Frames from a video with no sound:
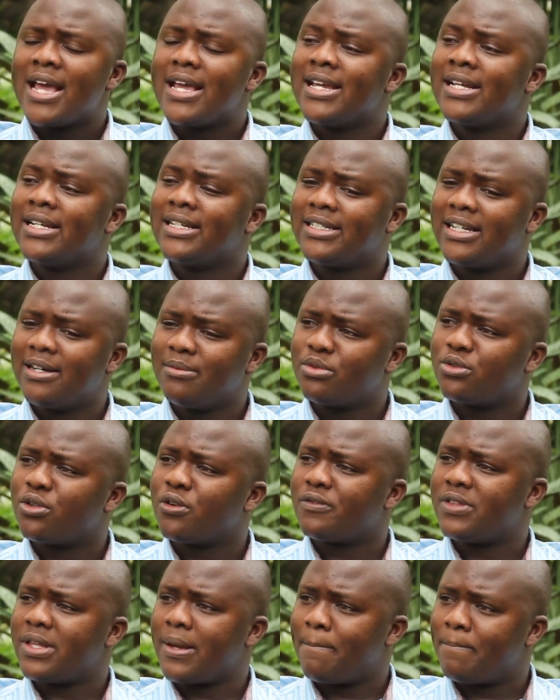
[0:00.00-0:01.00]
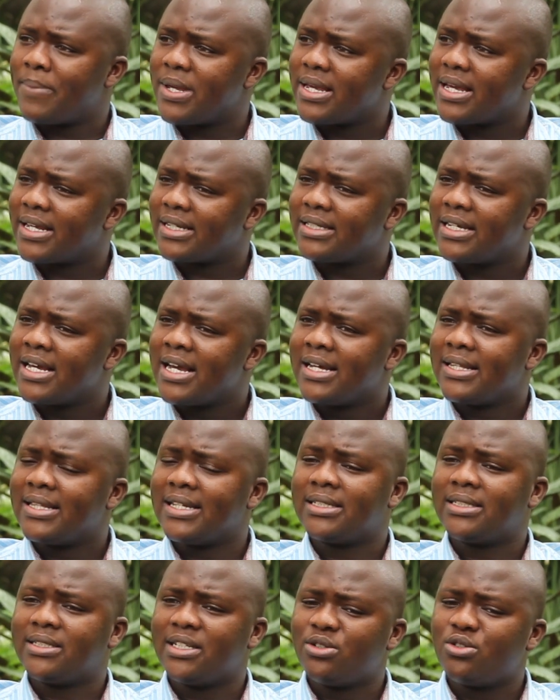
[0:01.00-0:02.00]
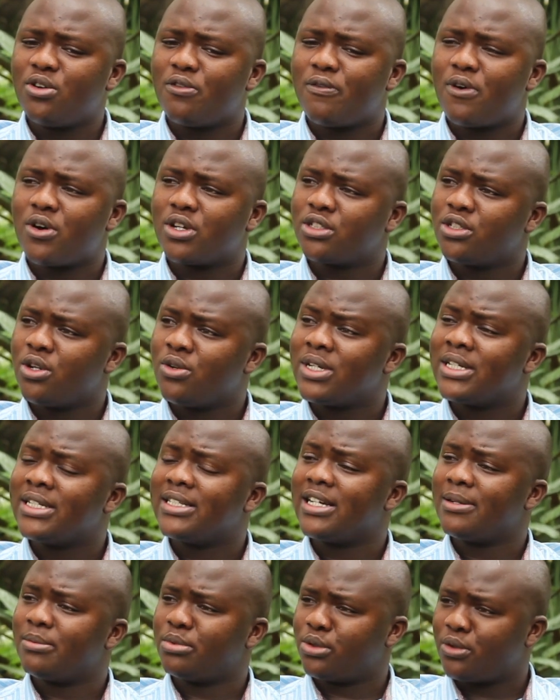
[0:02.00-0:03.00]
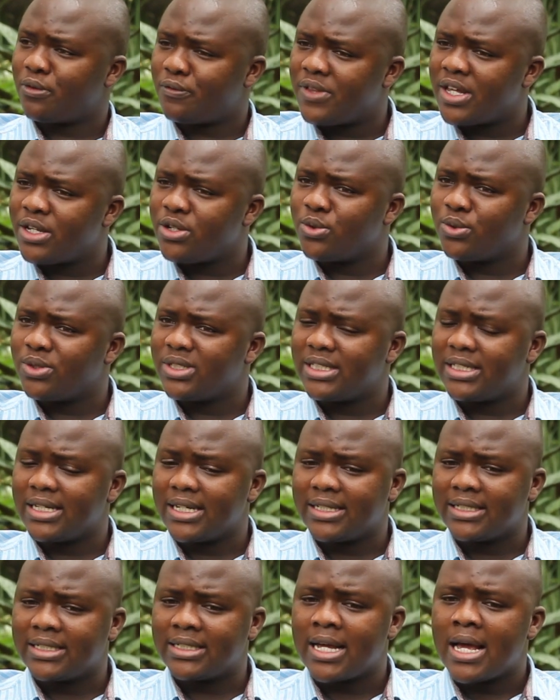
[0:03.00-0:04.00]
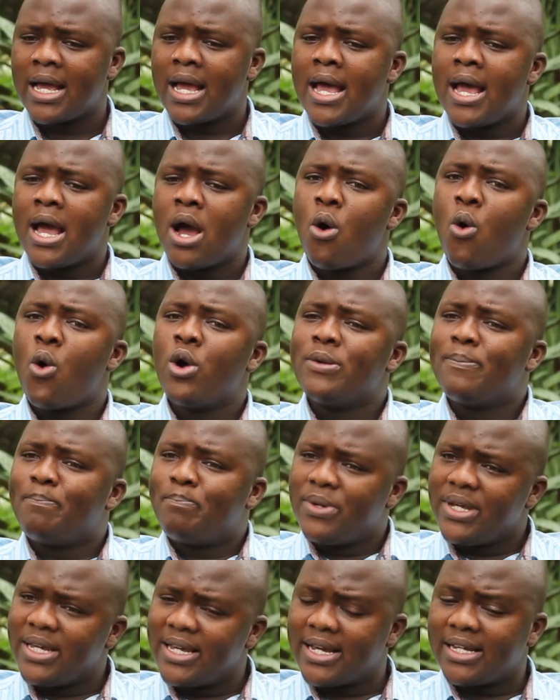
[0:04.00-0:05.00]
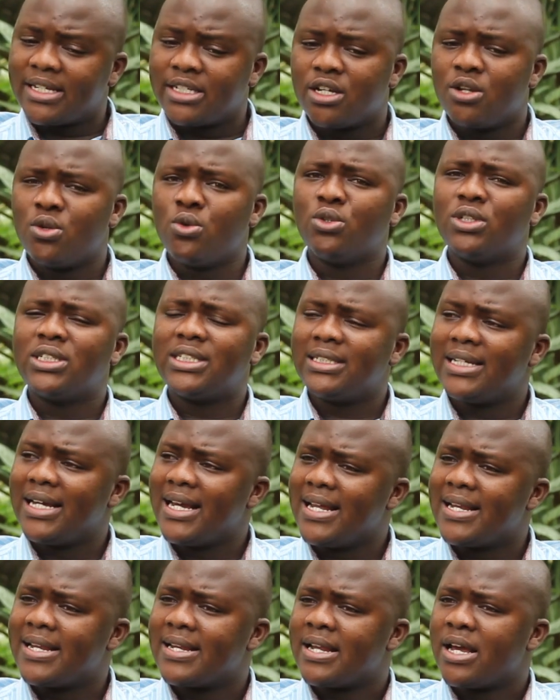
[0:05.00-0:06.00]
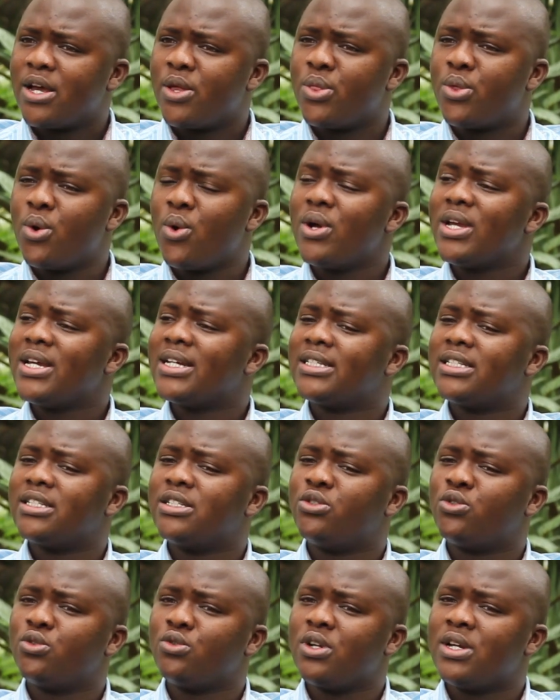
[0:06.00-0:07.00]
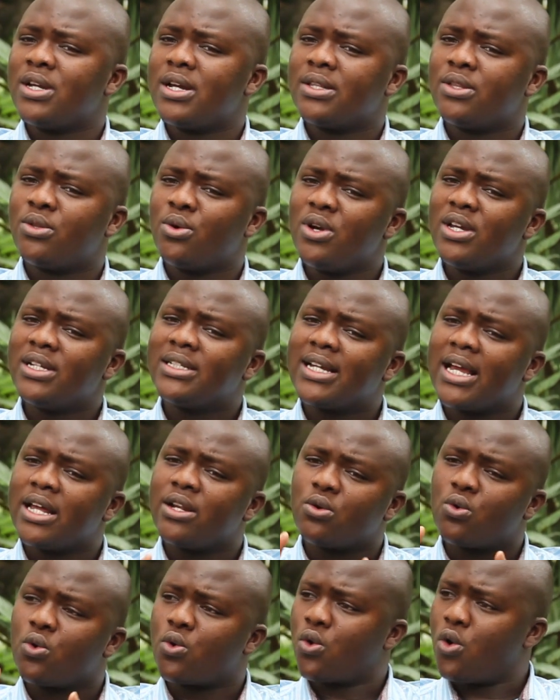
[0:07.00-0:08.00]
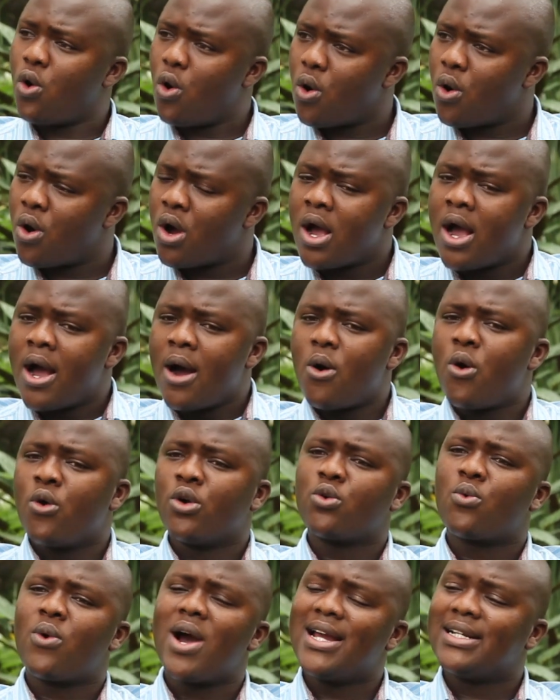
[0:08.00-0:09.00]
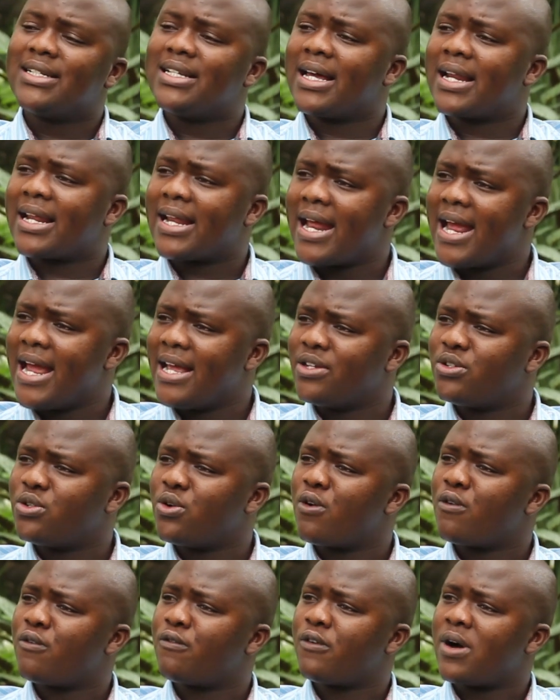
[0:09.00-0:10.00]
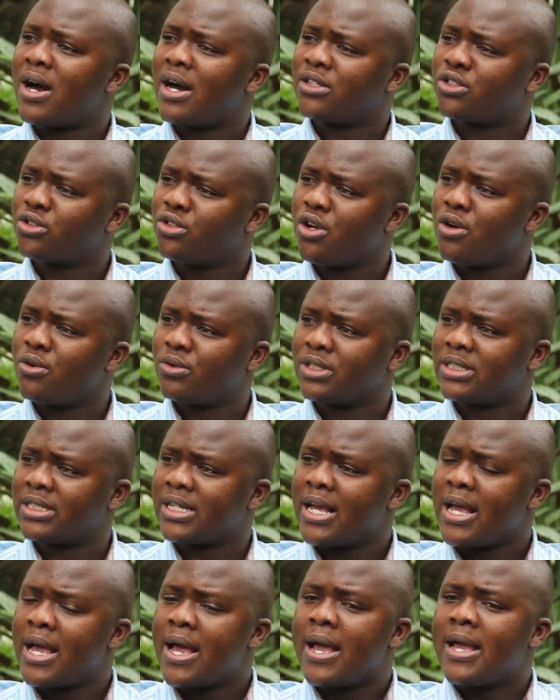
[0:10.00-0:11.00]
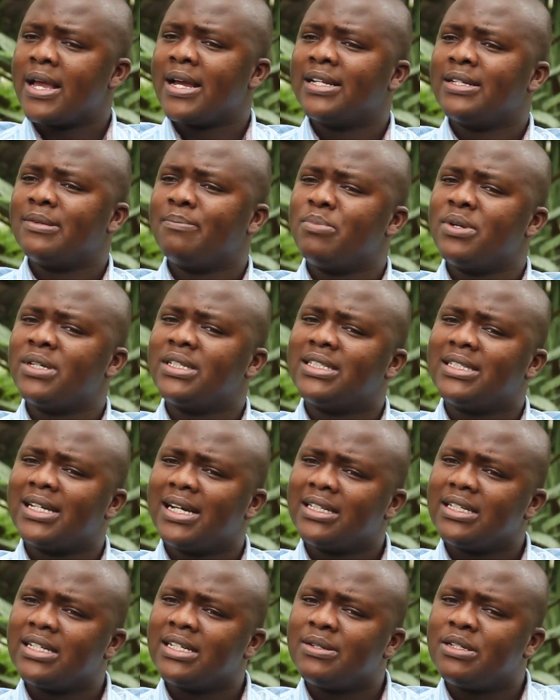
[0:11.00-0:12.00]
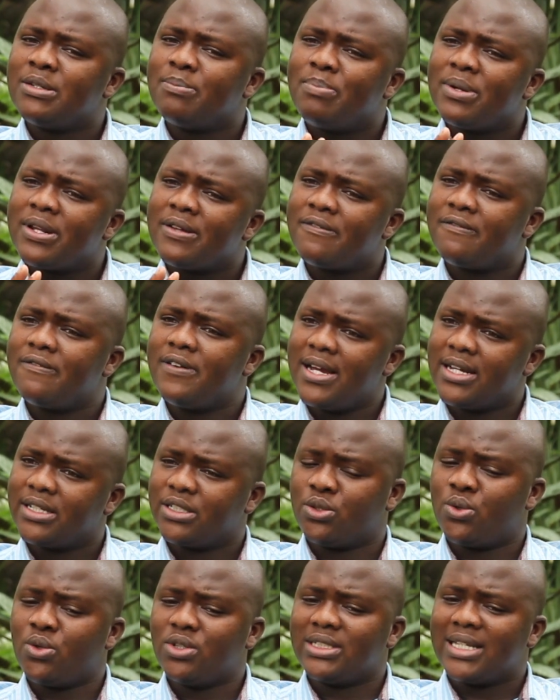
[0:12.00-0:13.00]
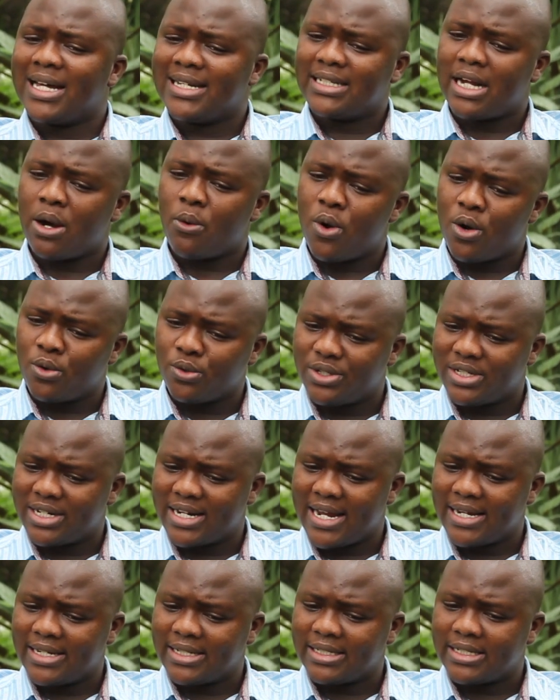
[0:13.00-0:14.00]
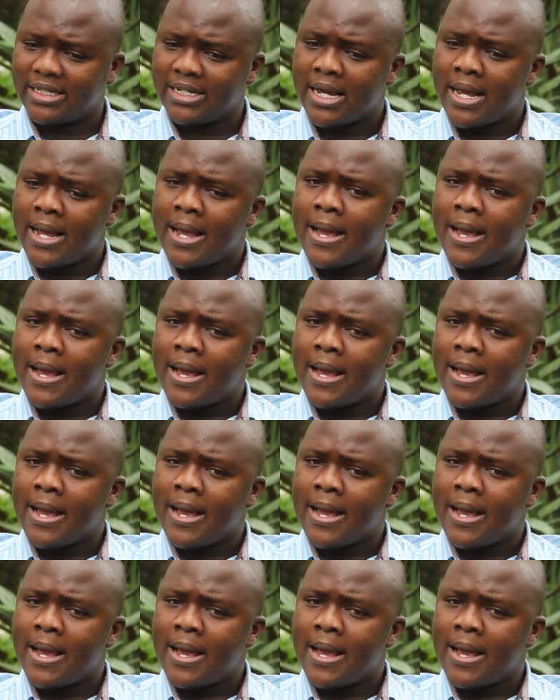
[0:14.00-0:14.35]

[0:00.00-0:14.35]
in terms of the pH, the state of our soil in terms of the nutrients. On pH, Lucerne, though it can grow on quite a range of soils, and it prefers those that are well drained.